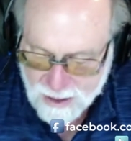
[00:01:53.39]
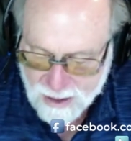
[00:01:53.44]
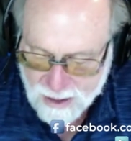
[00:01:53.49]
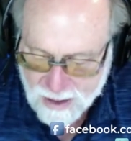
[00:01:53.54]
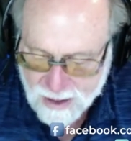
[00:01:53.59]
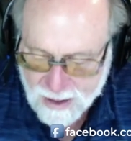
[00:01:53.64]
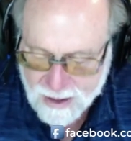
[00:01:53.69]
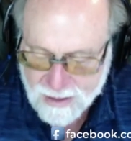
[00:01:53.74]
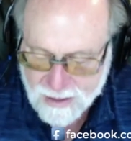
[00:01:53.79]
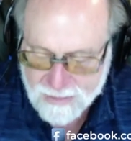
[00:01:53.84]

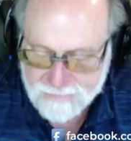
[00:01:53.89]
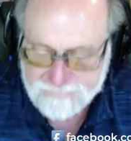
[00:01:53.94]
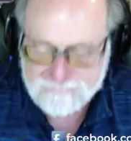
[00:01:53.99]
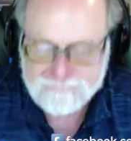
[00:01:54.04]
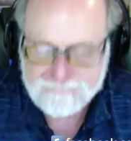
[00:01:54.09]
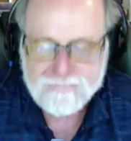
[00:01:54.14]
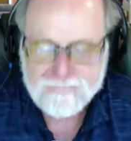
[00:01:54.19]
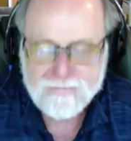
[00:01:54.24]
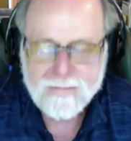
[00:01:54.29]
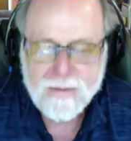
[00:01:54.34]

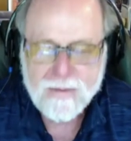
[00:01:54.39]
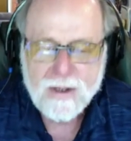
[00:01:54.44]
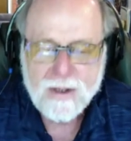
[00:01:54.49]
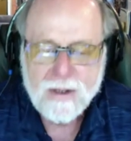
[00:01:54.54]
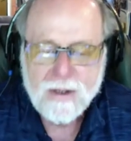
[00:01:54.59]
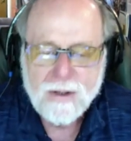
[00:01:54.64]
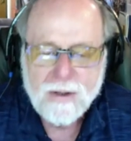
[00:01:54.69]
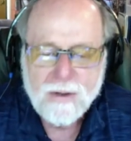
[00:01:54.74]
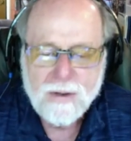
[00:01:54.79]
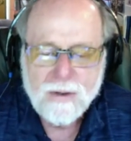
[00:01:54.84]
Um,
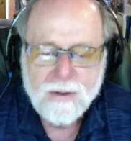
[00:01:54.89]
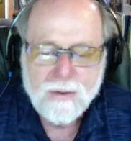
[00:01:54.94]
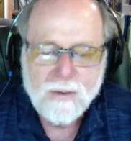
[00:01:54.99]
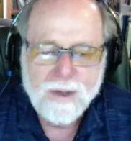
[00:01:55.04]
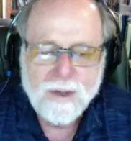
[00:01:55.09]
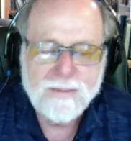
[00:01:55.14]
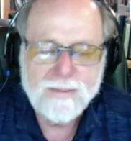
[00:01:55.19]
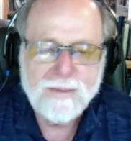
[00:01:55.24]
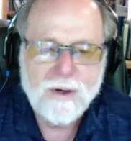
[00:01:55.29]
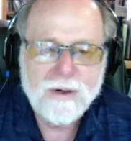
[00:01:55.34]

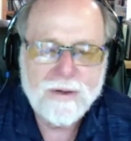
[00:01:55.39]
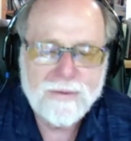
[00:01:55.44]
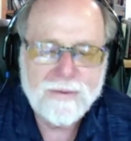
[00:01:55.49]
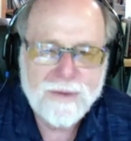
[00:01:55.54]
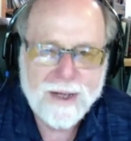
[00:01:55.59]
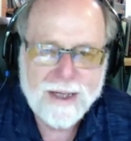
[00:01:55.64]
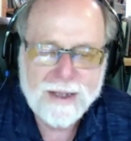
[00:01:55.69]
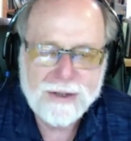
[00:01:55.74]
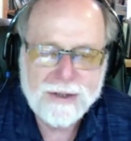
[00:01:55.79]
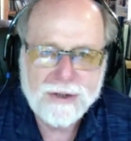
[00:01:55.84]
what
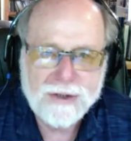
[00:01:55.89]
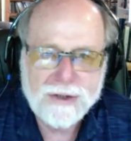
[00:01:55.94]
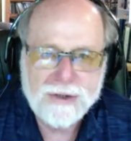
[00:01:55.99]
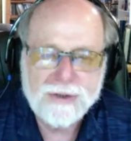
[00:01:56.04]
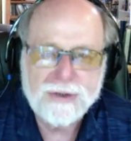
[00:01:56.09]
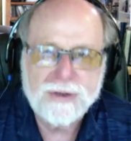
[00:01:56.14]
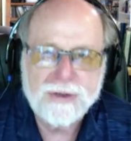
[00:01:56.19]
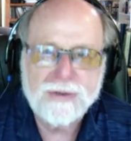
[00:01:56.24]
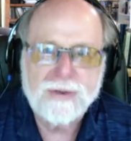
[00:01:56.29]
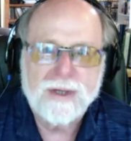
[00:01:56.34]
motivated you to
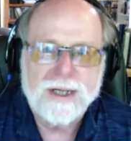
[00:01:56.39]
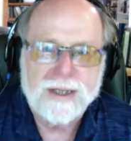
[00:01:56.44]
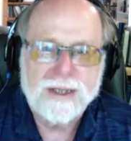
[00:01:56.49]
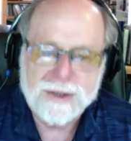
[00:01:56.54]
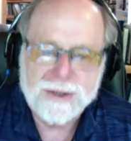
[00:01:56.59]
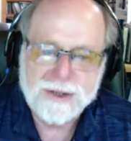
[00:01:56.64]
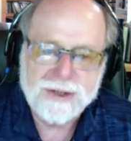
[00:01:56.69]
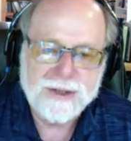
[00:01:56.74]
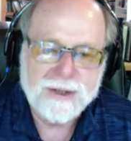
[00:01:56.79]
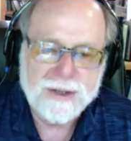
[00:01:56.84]
do
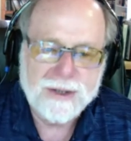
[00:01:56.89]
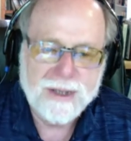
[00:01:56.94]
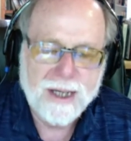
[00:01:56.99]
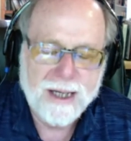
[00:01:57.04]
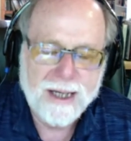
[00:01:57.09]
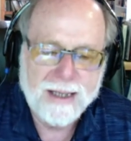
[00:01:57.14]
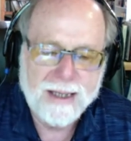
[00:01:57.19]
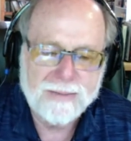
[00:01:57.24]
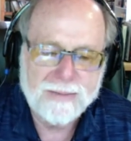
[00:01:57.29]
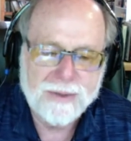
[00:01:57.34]
this
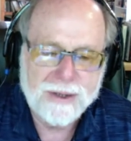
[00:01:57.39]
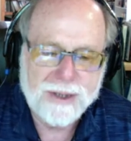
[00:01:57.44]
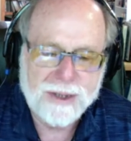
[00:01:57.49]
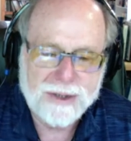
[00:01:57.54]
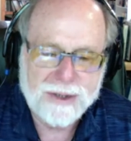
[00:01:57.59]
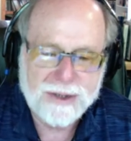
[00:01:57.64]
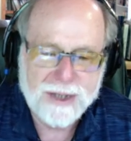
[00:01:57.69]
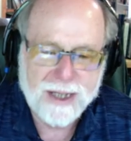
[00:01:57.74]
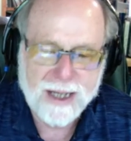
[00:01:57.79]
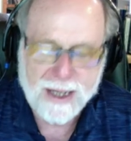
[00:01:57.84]
and put
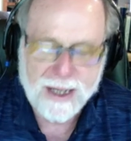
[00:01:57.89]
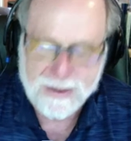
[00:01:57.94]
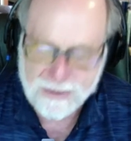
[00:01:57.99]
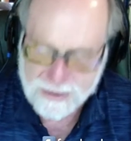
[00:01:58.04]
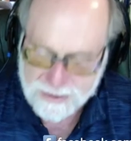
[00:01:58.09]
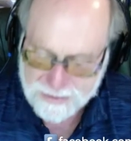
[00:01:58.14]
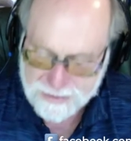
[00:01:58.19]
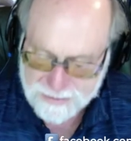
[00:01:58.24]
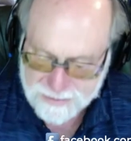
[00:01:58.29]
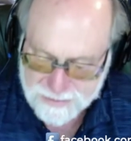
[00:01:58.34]
this
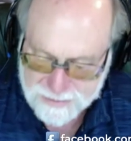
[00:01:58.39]
together?